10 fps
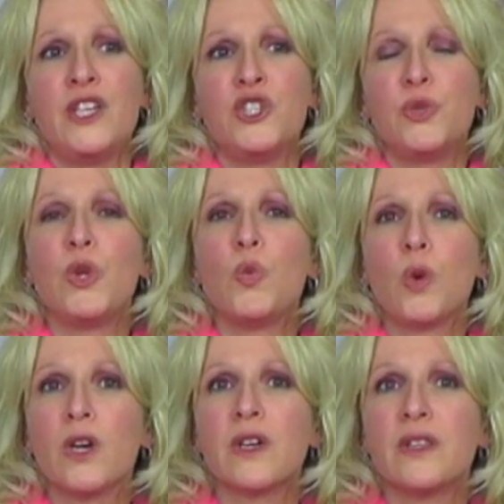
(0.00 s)
doing
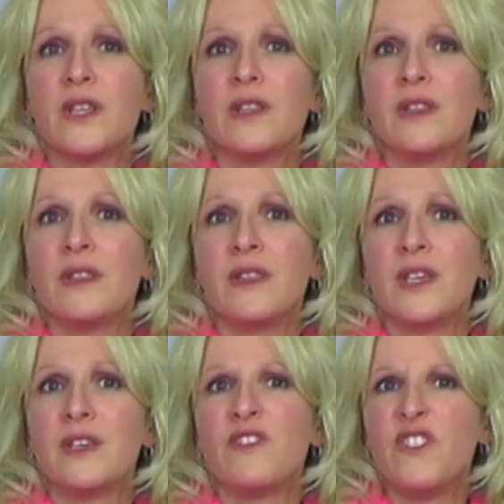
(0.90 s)
work
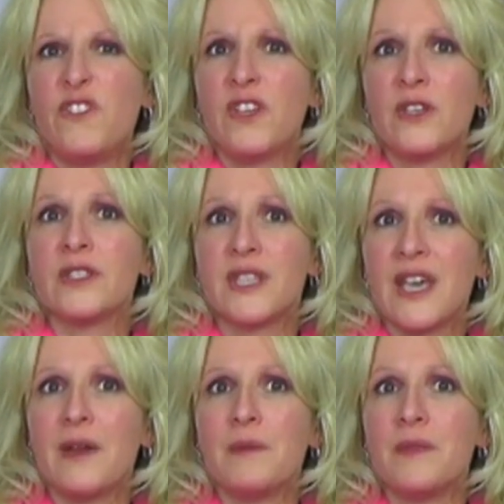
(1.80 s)
that fulfills
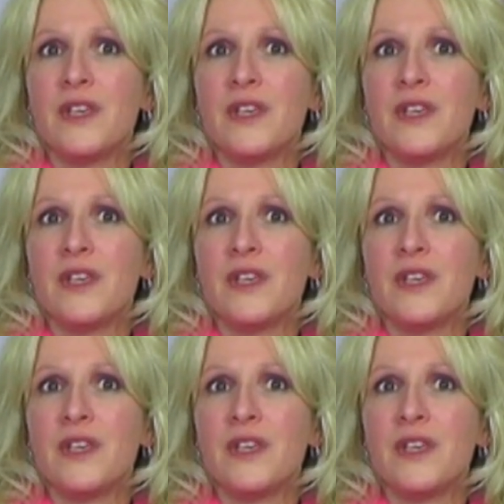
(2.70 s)
them,